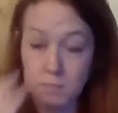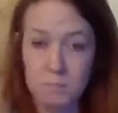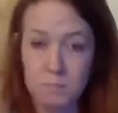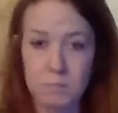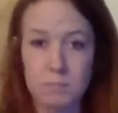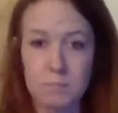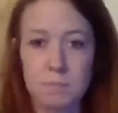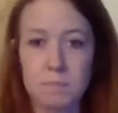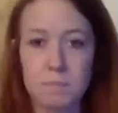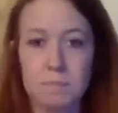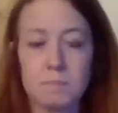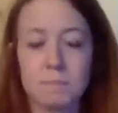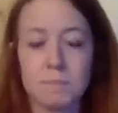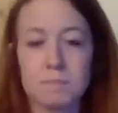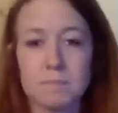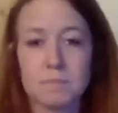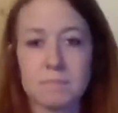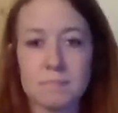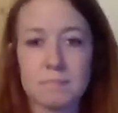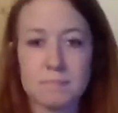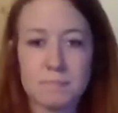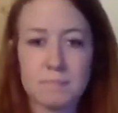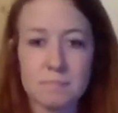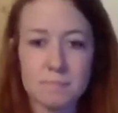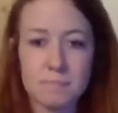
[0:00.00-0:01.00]

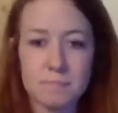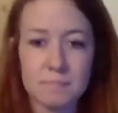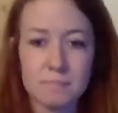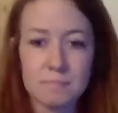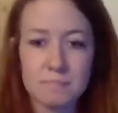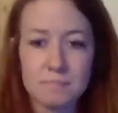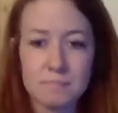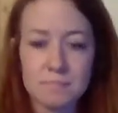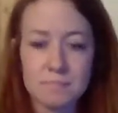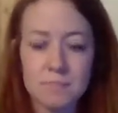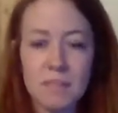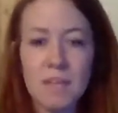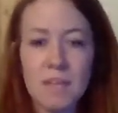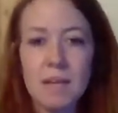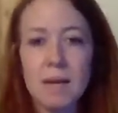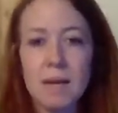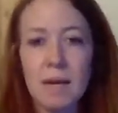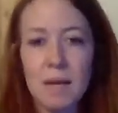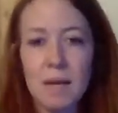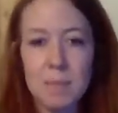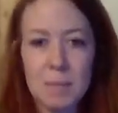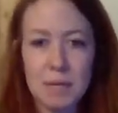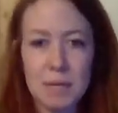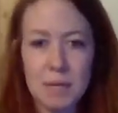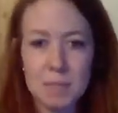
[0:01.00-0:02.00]

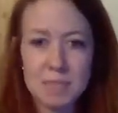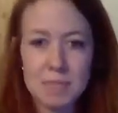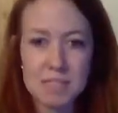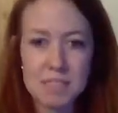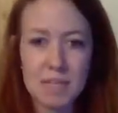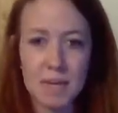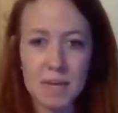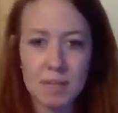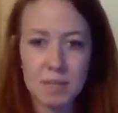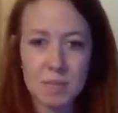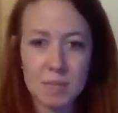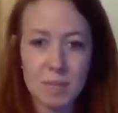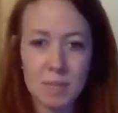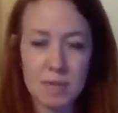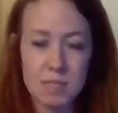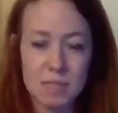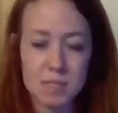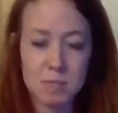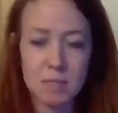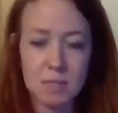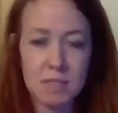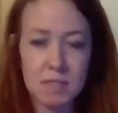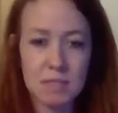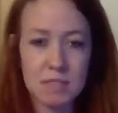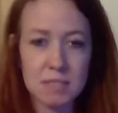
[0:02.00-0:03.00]
Hi, my name is Kylee
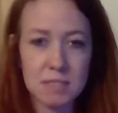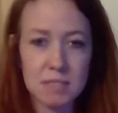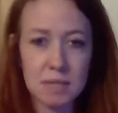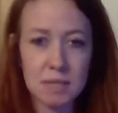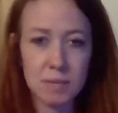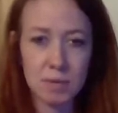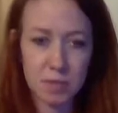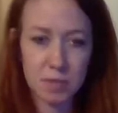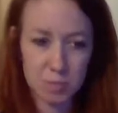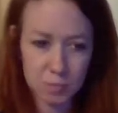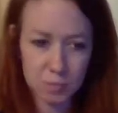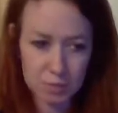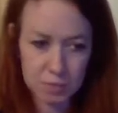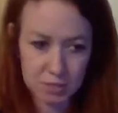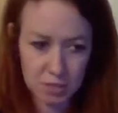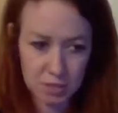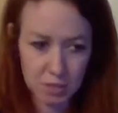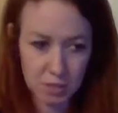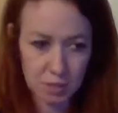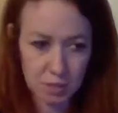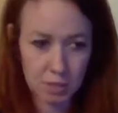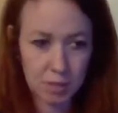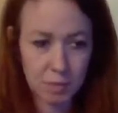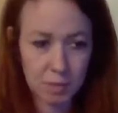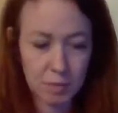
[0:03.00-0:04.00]
Massmann, and today we're going to be
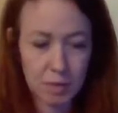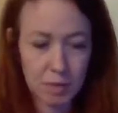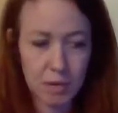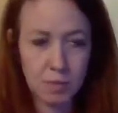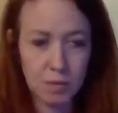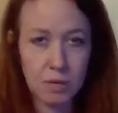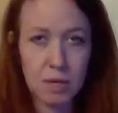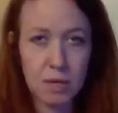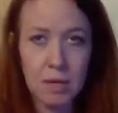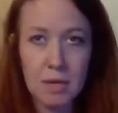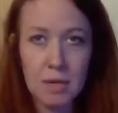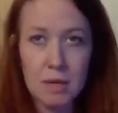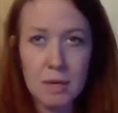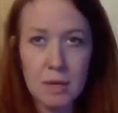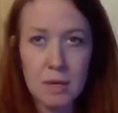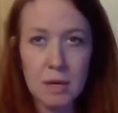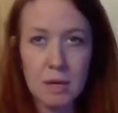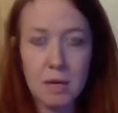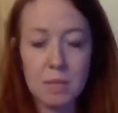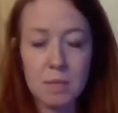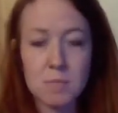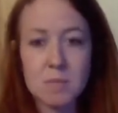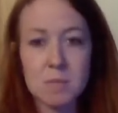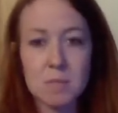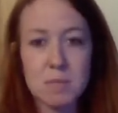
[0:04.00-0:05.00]
talking about
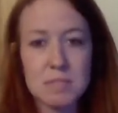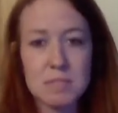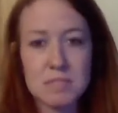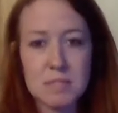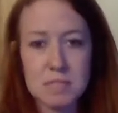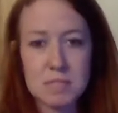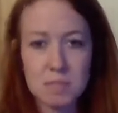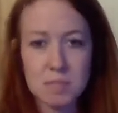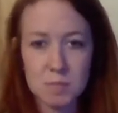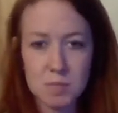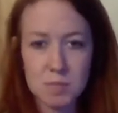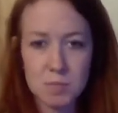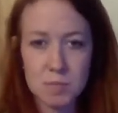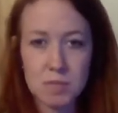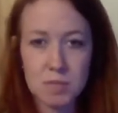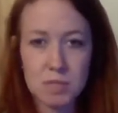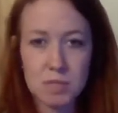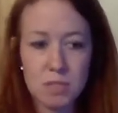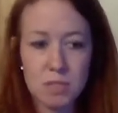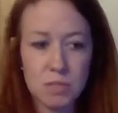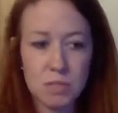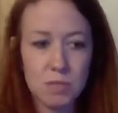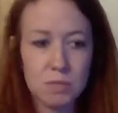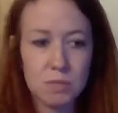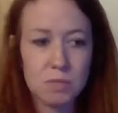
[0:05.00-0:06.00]
some assessments we
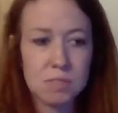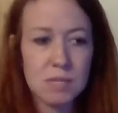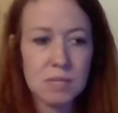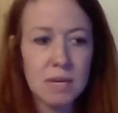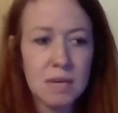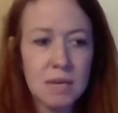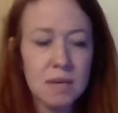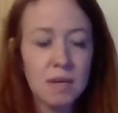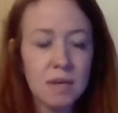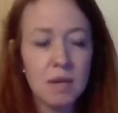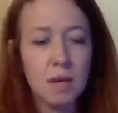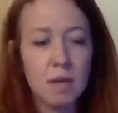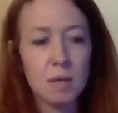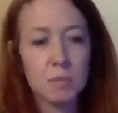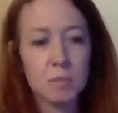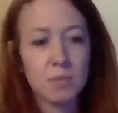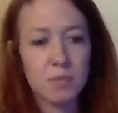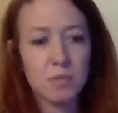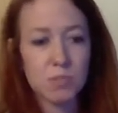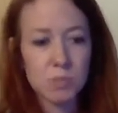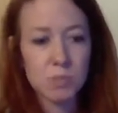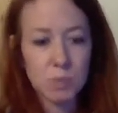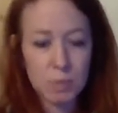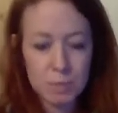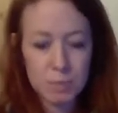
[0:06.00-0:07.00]
can use. The
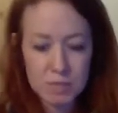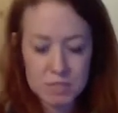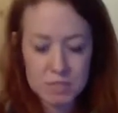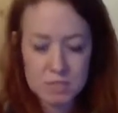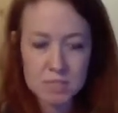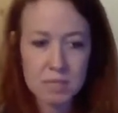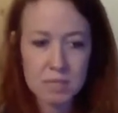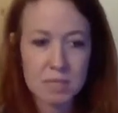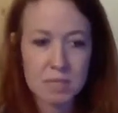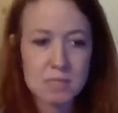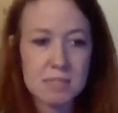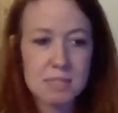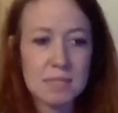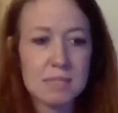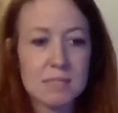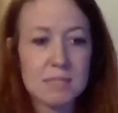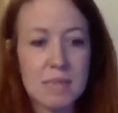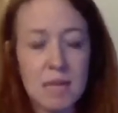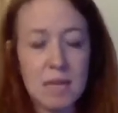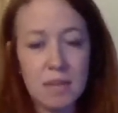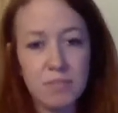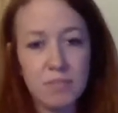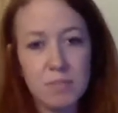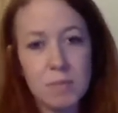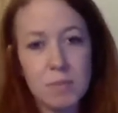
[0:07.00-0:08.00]
first one I'm going to discuss is
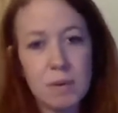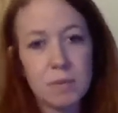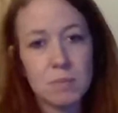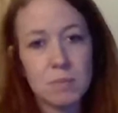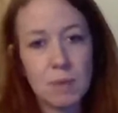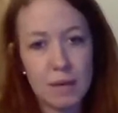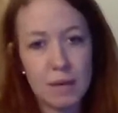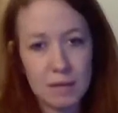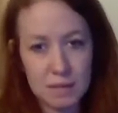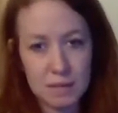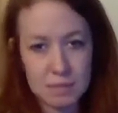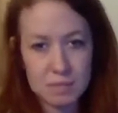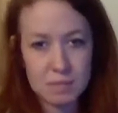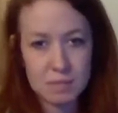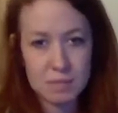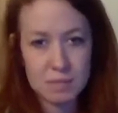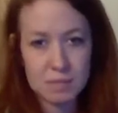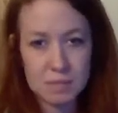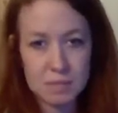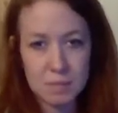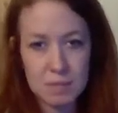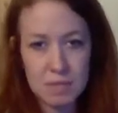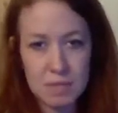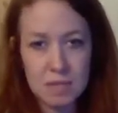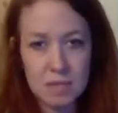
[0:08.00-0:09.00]
the alphabet writing
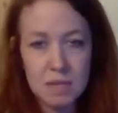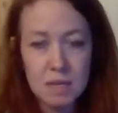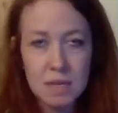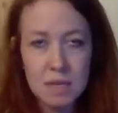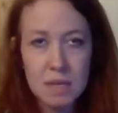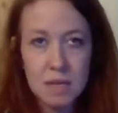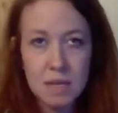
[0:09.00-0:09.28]
assessment.